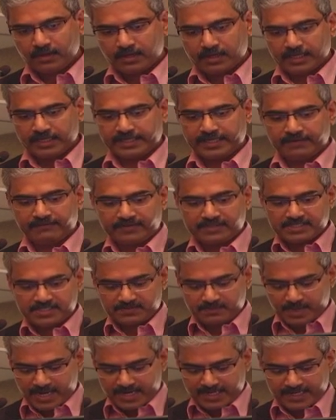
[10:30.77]
You can affect the
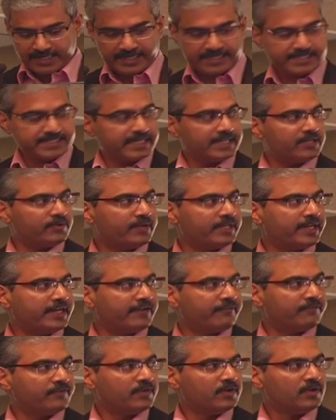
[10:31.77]
spine, like I said. You can
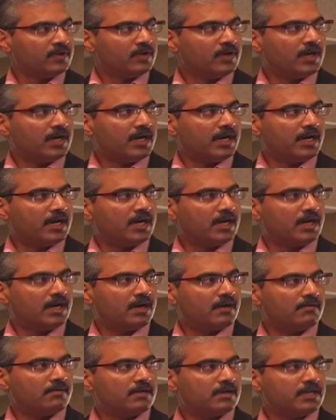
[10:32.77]
have
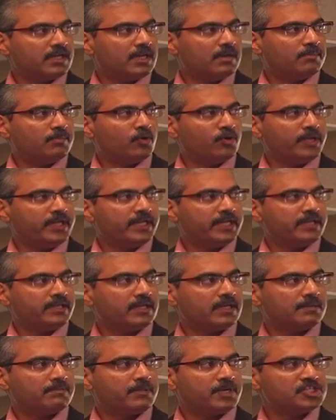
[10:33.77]
bony
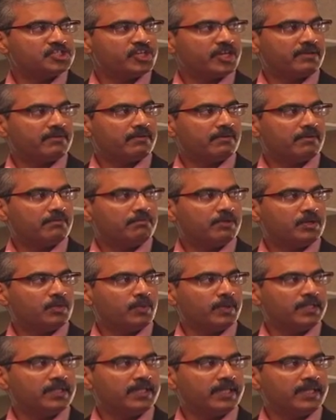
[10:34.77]
bridging
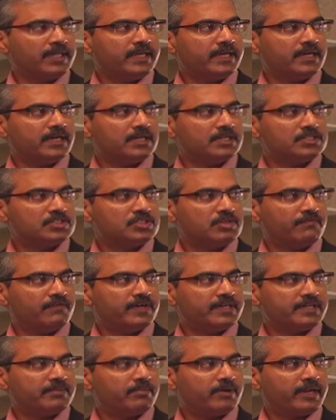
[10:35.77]
between the
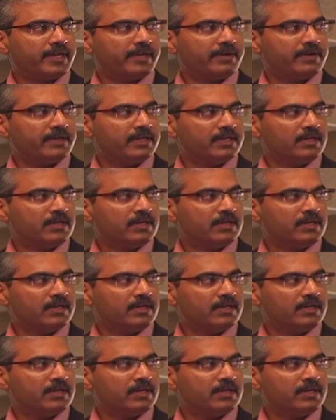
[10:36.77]
vertebrae.